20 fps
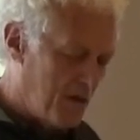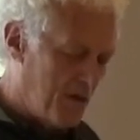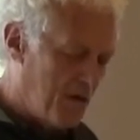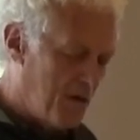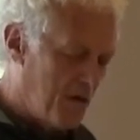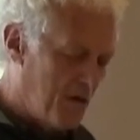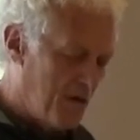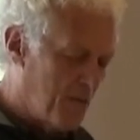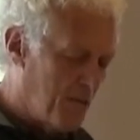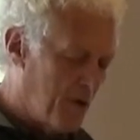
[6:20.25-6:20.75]

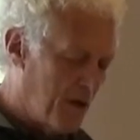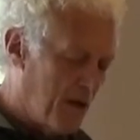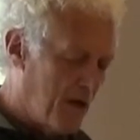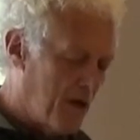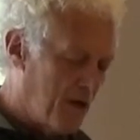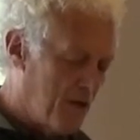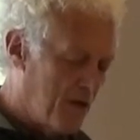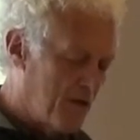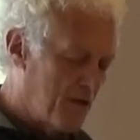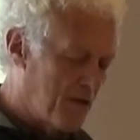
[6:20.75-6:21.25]
nearby
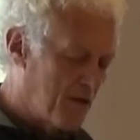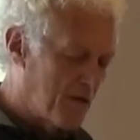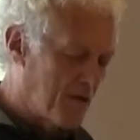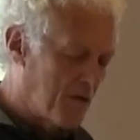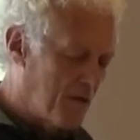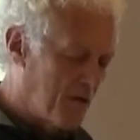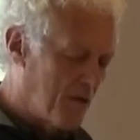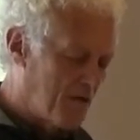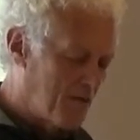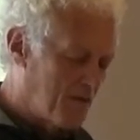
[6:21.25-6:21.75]
is a
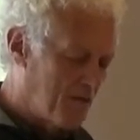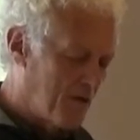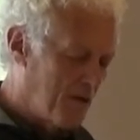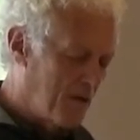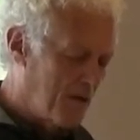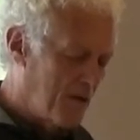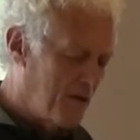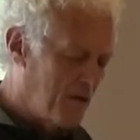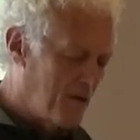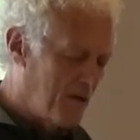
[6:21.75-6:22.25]

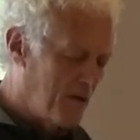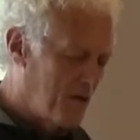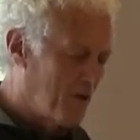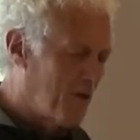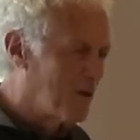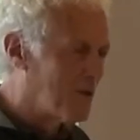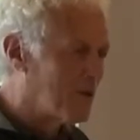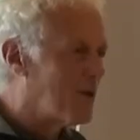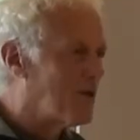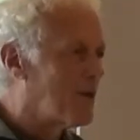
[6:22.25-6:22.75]
country
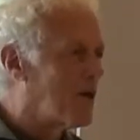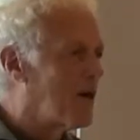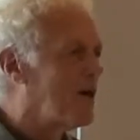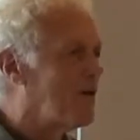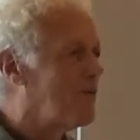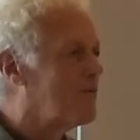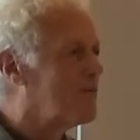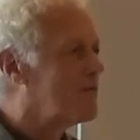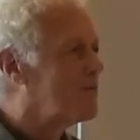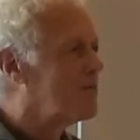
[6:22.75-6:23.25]
called
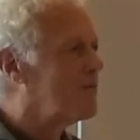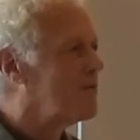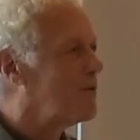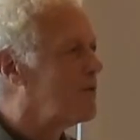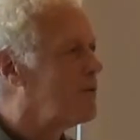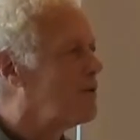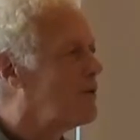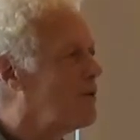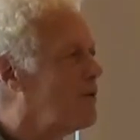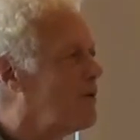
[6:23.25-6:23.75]
life.
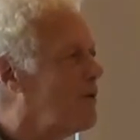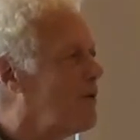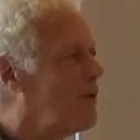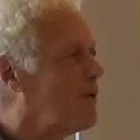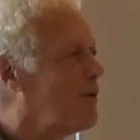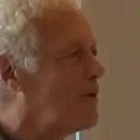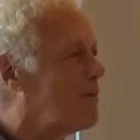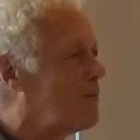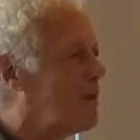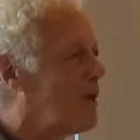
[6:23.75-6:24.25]
You don't know
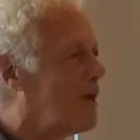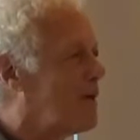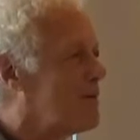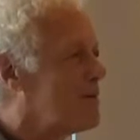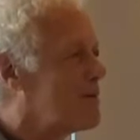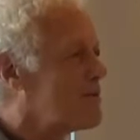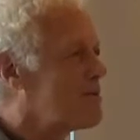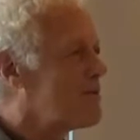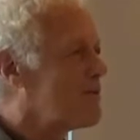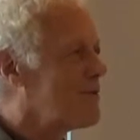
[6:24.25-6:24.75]
it by
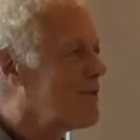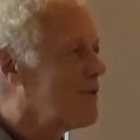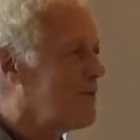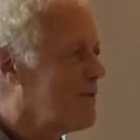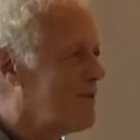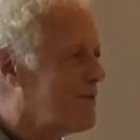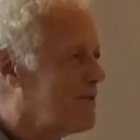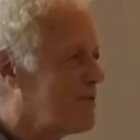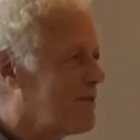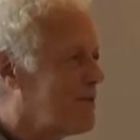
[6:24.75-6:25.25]
its
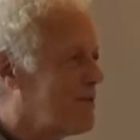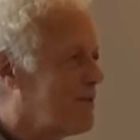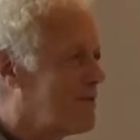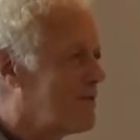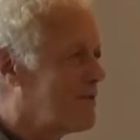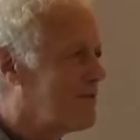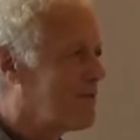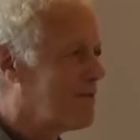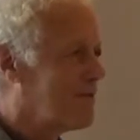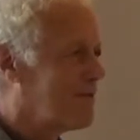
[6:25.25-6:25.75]
seriousness.
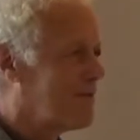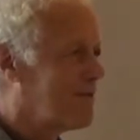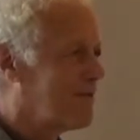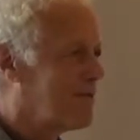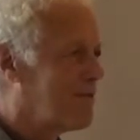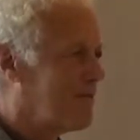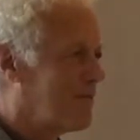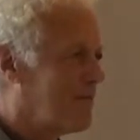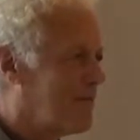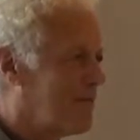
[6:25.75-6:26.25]

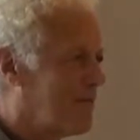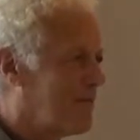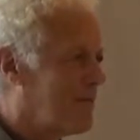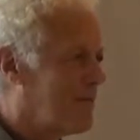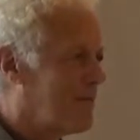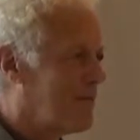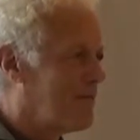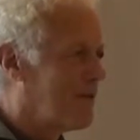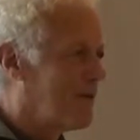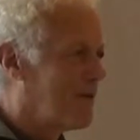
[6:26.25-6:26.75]

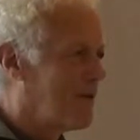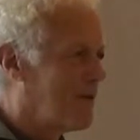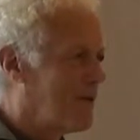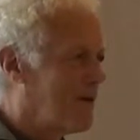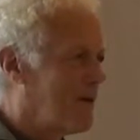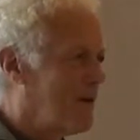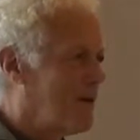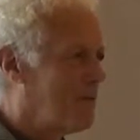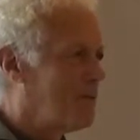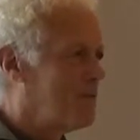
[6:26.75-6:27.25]

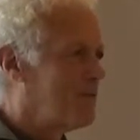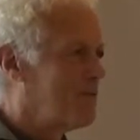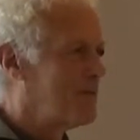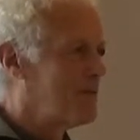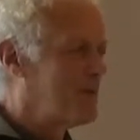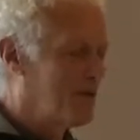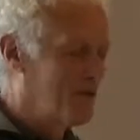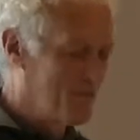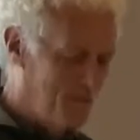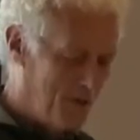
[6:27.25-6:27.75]
Come
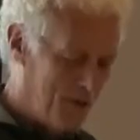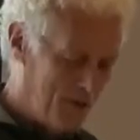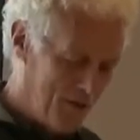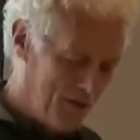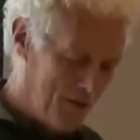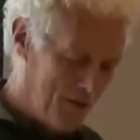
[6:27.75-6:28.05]
to me.